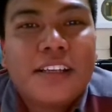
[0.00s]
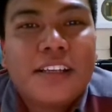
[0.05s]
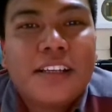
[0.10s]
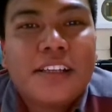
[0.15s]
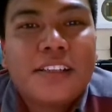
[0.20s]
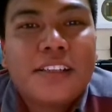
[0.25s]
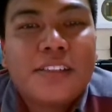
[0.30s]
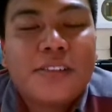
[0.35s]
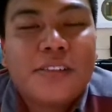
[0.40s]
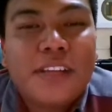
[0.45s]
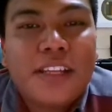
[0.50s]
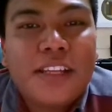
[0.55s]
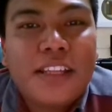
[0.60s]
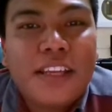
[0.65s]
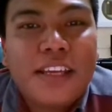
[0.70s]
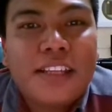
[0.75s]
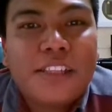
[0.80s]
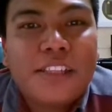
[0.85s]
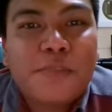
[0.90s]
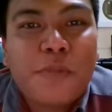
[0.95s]
So that
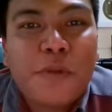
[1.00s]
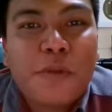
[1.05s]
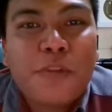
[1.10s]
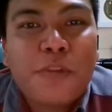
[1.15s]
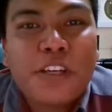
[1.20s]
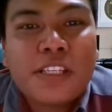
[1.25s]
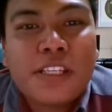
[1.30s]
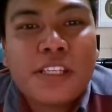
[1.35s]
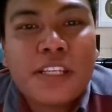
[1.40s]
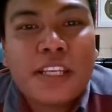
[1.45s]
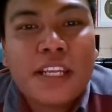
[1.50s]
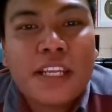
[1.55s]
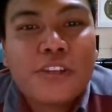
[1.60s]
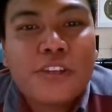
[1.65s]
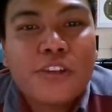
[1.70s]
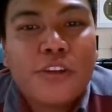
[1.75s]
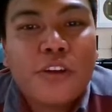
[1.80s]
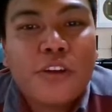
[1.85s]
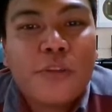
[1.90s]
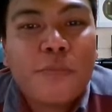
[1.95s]
ends my
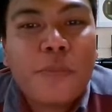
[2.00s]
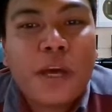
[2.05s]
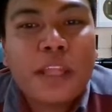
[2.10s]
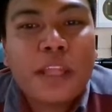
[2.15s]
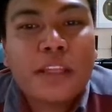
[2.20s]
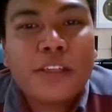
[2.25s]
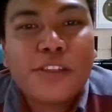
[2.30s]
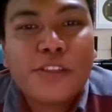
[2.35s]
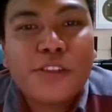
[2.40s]
presentation on patterns